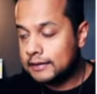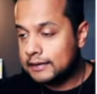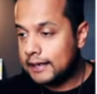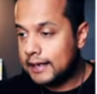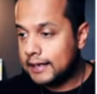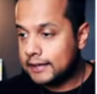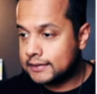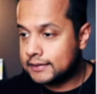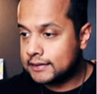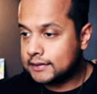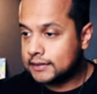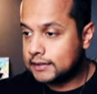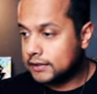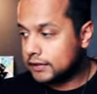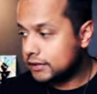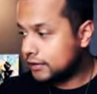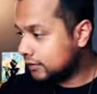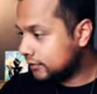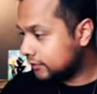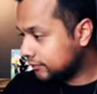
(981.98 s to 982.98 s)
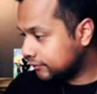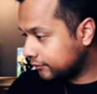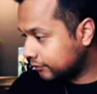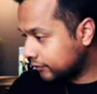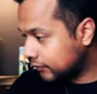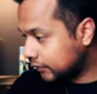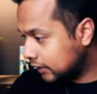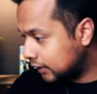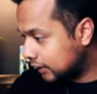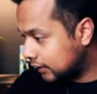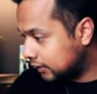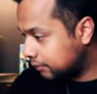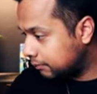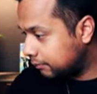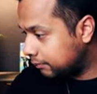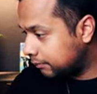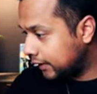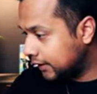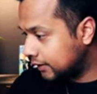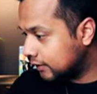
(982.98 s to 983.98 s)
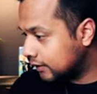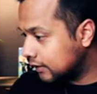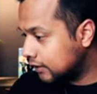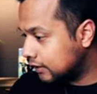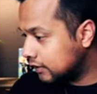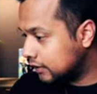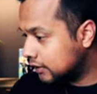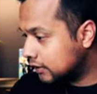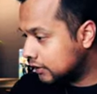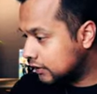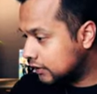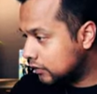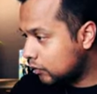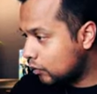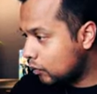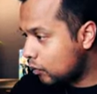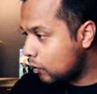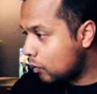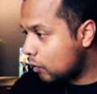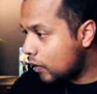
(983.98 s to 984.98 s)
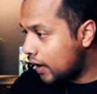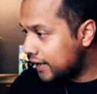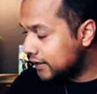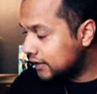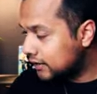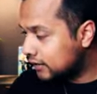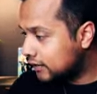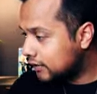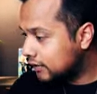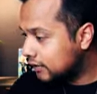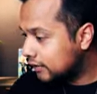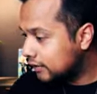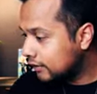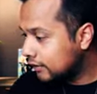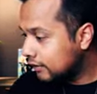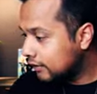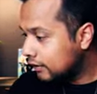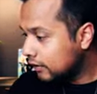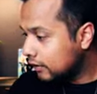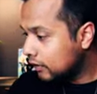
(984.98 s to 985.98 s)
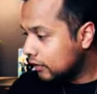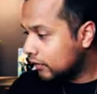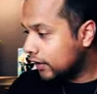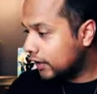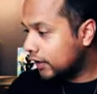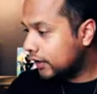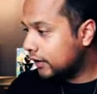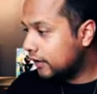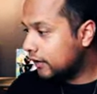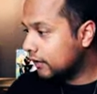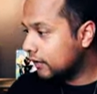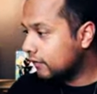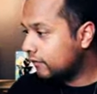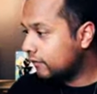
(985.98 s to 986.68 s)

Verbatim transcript: text. Let's make this white right here.